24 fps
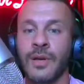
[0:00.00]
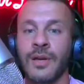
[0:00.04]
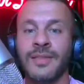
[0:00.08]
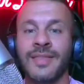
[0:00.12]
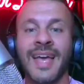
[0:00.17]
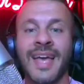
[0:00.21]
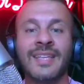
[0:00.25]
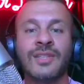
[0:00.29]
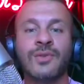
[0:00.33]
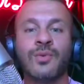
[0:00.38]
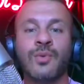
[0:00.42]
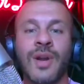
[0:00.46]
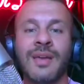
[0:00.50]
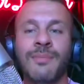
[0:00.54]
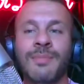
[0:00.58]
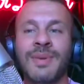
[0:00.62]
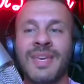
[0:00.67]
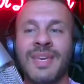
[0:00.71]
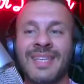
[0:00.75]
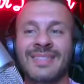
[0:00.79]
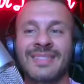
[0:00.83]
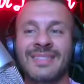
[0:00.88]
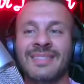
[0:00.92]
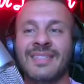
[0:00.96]
That's what I
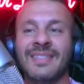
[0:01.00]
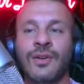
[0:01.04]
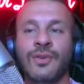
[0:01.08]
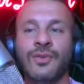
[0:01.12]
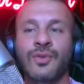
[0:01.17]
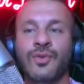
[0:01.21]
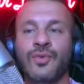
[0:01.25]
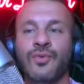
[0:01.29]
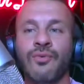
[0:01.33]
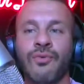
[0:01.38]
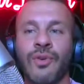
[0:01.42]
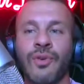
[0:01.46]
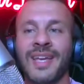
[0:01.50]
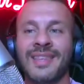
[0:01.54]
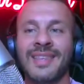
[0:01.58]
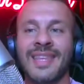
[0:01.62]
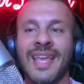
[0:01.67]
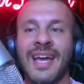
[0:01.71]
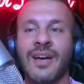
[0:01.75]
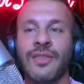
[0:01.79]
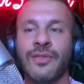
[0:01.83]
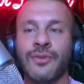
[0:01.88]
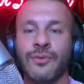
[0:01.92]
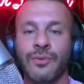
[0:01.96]
mean sell you right
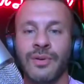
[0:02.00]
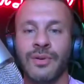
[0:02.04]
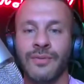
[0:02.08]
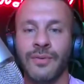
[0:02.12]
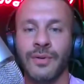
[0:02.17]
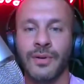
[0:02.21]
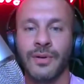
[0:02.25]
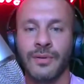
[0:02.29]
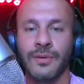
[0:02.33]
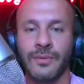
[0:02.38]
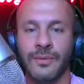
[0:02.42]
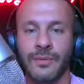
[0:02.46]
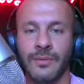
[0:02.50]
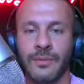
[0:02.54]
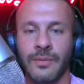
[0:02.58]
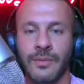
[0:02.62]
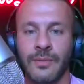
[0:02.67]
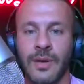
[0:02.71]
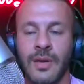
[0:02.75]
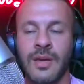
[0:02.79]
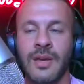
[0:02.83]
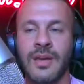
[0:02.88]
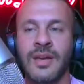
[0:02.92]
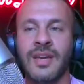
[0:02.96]
down the river.
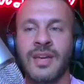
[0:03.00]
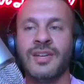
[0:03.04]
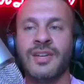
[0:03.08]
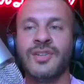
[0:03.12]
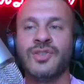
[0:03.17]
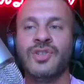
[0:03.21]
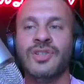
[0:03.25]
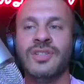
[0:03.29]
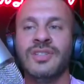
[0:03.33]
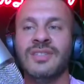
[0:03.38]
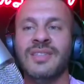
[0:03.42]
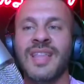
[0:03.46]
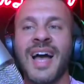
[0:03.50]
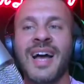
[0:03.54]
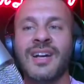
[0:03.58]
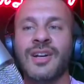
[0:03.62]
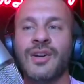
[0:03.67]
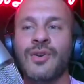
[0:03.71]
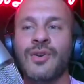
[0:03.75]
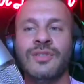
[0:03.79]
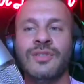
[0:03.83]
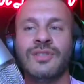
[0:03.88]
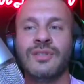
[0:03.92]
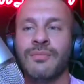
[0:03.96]
She's not
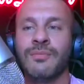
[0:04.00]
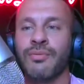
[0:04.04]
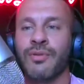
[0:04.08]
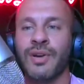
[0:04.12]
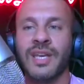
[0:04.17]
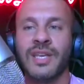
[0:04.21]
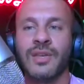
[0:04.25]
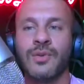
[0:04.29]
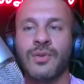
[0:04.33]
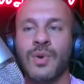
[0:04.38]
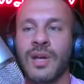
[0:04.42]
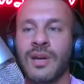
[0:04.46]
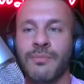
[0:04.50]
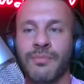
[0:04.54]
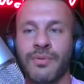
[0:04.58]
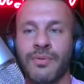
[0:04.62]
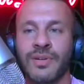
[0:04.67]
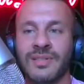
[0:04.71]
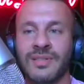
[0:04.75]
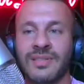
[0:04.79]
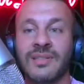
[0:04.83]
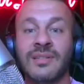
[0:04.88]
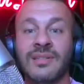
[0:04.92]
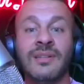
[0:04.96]
to break you out of
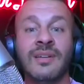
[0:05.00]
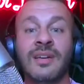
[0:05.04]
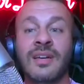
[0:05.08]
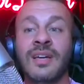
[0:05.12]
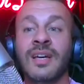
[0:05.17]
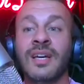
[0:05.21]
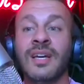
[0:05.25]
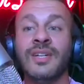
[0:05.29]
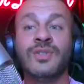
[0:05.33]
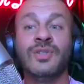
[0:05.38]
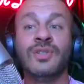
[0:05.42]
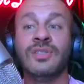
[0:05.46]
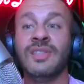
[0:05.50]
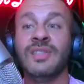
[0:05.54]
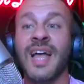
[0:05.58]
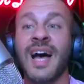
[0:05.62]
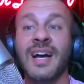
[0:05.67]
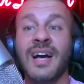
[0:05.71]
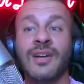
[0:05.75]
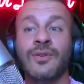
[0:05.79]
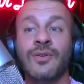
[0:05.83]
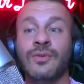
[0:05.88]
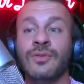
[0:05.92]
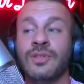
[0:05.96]
prison. She's
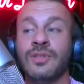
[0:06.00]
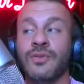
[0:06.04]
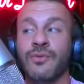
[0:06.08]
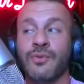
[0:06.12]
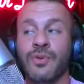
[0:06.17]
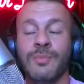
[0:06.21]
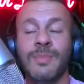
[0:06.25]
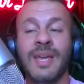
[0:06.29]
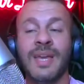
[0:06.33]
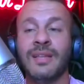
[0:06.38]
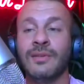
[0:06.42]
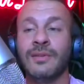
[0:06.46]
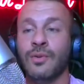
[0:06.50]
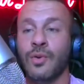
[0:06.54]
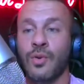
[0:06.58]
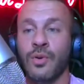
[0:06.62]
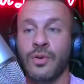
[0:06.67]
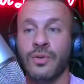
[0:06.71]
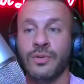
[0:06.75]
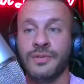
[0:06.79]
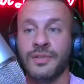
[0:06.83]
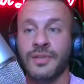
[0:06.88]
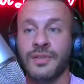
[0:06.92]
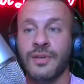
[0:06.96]
not going to remain
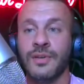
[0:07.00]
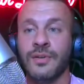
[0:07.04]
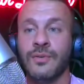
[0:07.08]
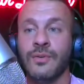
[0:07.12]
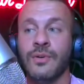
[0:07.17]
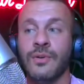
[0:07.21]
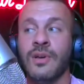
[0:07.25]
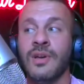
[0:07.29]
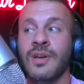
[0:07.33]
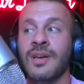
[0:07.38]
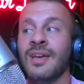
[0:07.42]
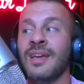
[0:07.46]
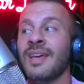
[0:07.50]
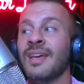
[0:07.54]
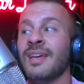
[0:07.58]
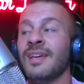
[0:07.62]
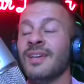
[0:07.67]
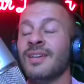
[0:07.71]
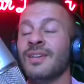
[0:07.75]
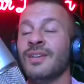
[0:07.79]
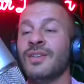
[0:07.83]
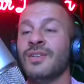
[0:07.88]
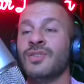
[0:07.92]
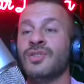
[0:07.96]
loyal to you.
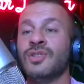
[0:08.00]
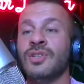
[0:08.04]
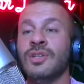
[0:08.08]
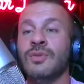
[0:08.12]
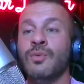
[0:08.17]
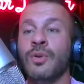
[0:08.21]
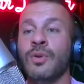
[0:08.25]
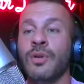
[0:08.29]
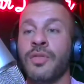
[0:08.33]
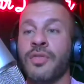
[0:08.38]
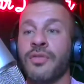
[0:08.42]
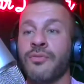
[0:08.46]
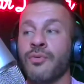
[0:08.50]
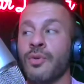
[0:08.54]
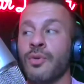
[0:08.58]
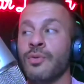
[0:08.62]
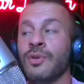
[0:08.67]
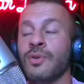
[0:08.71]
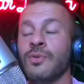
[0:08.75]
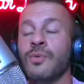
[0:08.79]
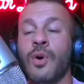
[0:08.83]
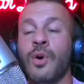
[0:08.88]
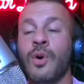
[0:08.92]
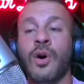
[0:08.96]
She will throw
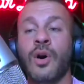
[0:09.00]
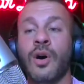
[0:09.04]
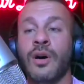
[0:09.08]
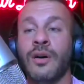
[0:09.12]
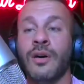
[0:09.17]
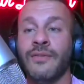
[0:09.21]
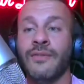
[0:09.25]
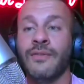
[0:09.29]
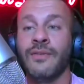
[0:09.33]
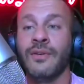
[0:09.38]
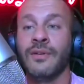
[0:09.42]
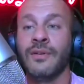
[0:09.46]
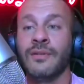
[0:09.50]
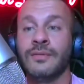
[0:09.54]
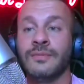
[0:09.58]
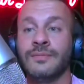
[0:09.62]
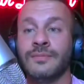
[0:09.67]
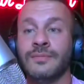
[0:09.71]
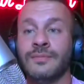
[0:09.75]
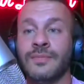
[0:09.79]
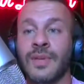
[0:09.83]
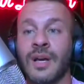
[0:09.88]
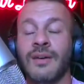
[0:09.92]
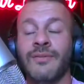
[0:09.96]
you off
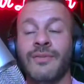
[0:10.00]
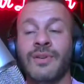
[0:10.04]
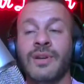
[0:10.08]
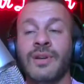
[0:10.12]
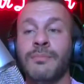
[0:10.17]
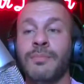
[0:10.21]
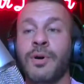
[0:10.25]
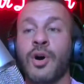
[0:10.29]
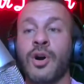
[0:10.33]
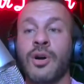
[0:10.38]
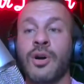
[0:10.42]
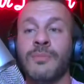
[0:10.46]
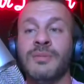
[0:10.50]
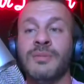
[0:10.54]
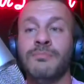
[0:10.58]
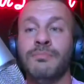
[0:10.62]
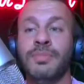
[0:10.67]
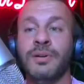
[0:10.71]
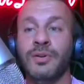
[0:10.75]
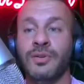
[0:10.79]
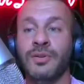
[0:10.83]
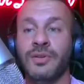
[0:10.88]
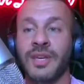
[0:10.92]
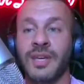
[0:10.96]
of an apartment
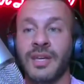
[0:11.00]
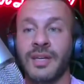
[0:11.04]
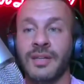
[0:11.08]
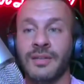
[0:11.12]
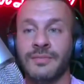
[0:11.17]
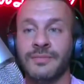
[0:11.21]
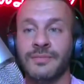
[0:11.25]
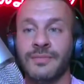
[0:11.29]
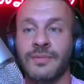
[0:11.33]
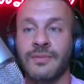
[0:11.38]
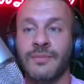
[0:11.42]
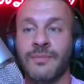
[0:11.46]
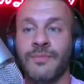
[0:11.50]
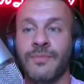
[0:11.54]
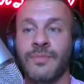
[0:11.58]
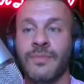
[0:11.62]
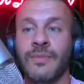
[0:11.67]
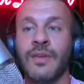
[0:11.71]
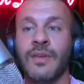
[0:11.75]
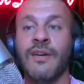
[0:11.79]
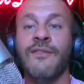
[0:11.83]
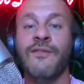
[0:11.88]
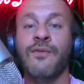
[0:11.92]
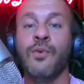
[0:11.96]
building
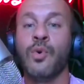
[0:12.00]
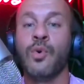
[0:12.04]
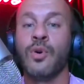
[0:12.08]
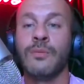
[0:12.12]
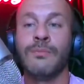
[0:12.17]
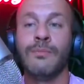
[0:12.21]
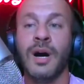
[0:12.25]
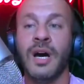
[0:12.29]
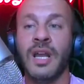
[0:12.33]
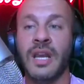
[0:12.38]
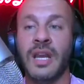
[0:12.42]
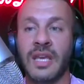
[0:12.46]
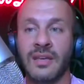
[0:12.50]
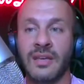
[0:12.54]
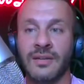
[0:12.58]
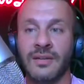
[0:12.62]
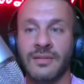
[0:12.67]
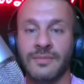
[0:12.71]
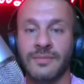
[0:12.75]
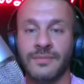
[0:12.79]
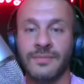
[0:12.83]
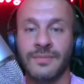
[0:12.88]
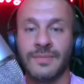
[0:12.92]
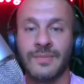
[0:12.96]
for money,
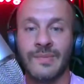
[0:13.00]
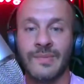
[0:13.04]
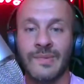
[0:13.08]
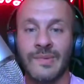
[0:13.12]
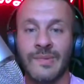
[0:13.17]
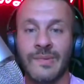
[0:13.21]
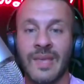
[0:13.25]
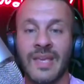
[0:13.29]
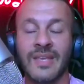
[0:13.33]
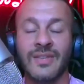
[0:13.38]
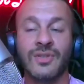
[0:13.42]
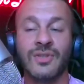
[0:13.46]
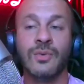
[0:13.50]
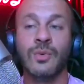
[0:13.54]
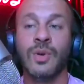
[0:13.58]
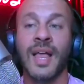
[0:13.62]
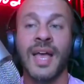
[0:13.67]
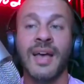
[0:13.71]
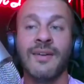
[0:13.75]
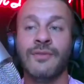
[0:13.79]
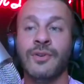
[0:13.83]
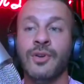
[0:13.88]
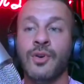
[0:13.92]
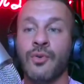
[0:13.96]
and she will
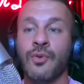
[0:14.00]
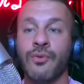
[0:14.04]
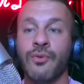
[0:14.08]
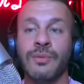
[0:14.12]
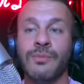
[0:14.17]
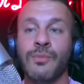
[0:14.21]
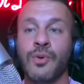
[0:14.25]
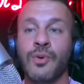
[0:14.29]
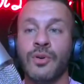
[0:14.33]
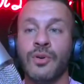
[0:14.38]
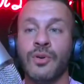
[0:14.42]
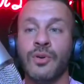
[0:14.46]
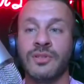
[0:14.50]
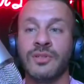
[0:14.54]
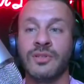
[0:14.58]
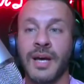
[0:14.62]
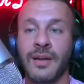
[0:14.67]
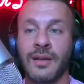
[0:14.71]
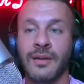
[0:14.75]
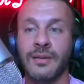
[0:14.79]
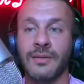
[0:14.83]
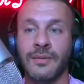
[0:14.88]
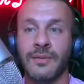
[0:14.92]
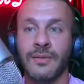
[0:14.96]
have no remorse
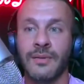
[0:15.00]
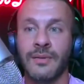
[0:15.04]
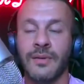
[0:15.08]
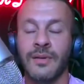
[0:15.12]
about it.